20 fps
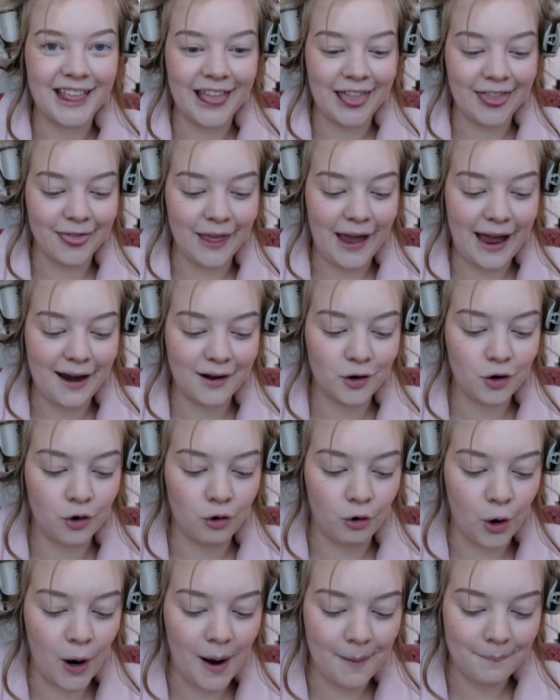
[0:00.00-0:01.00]
that
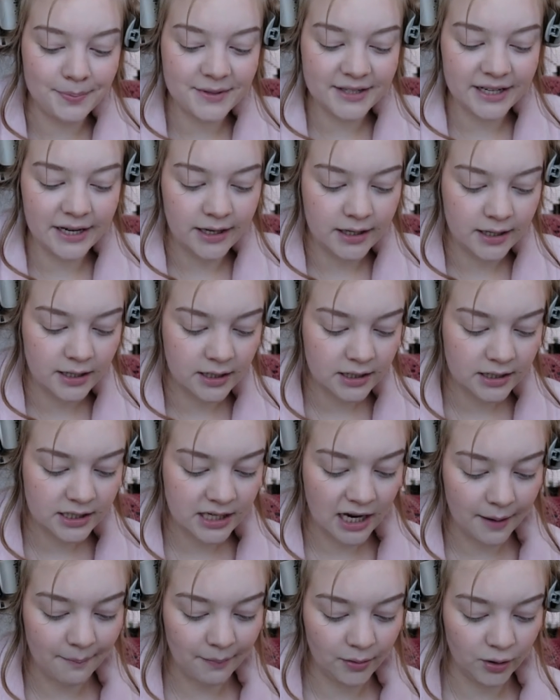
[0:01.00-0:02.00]
cropped
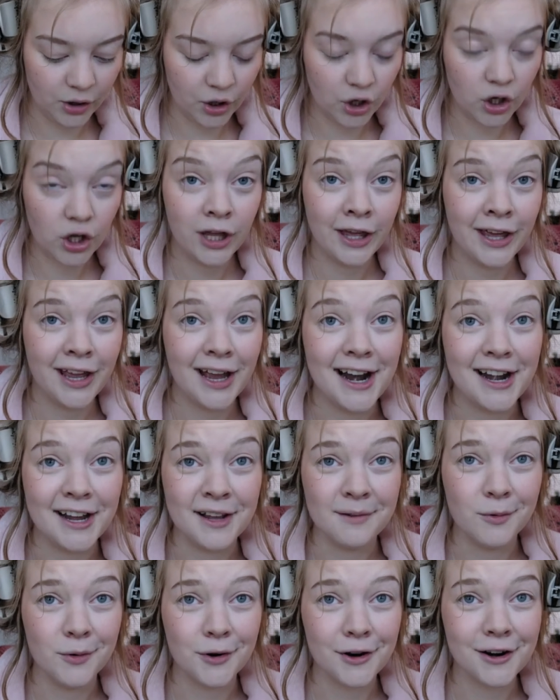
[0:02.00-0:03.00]
type look
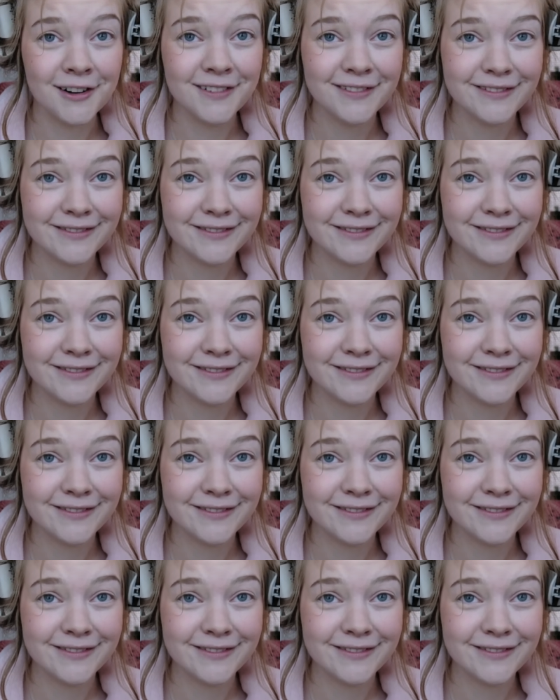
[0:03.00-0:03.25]
anymore.